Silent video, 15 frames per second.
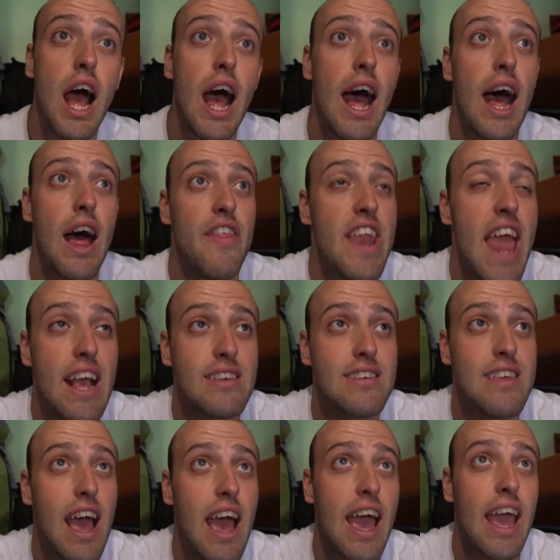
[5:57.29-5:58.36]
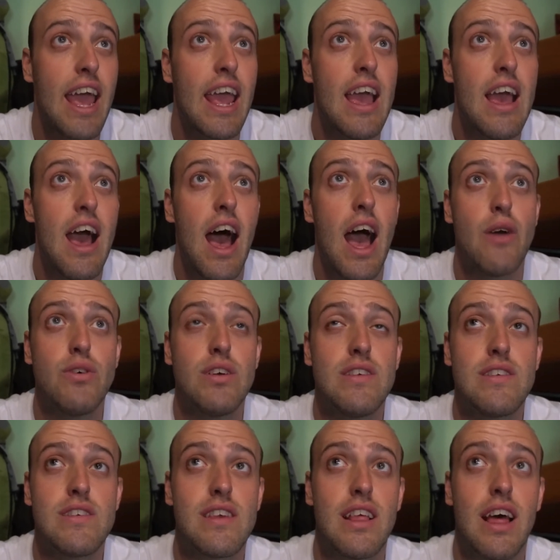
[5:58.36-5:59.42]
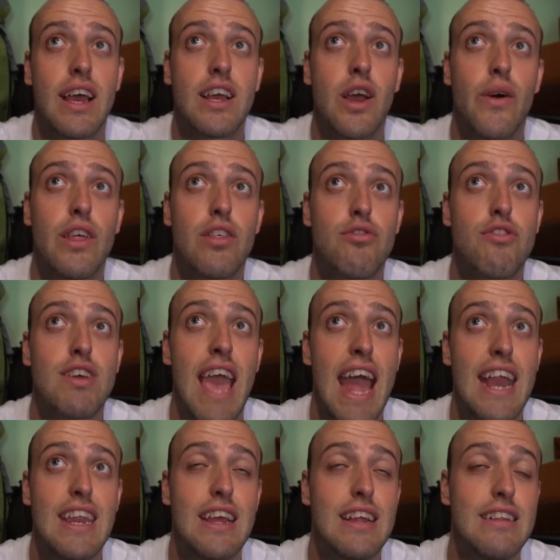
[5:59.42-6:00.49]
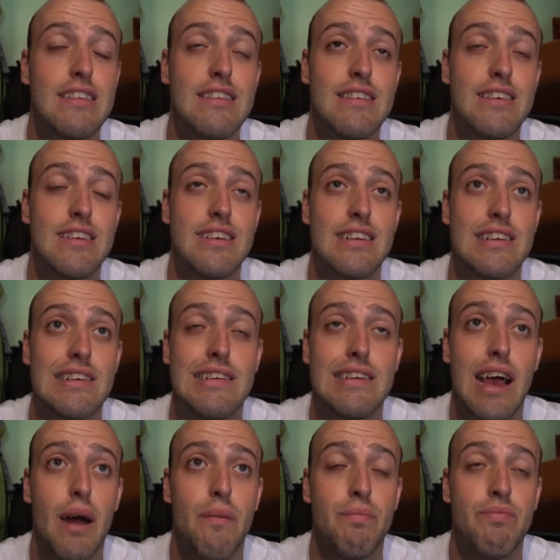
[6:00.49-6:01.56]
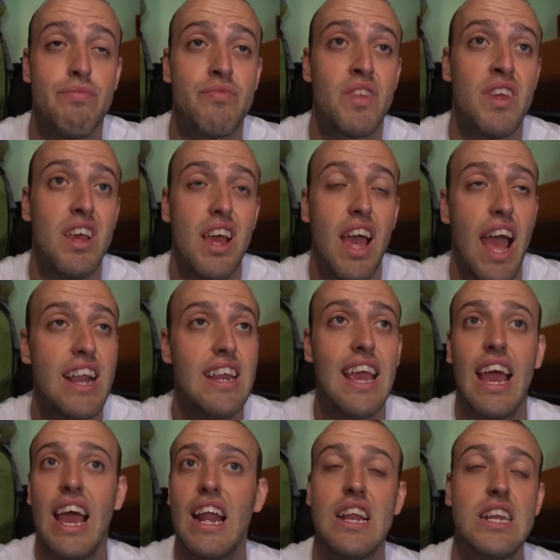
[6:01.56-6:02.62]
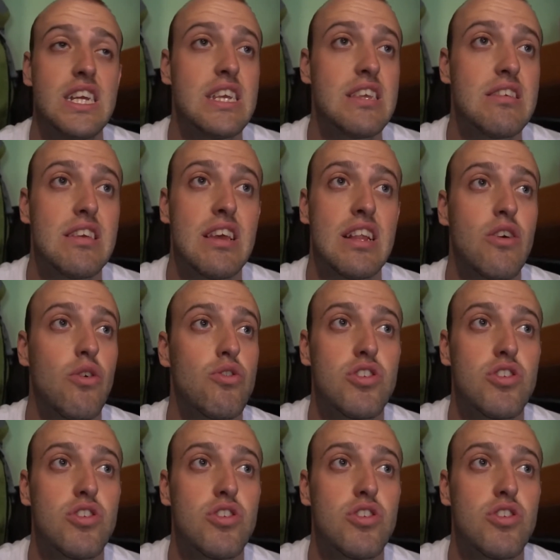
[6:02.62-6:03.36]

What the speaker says: The next day I was going through canyons and yeah, it all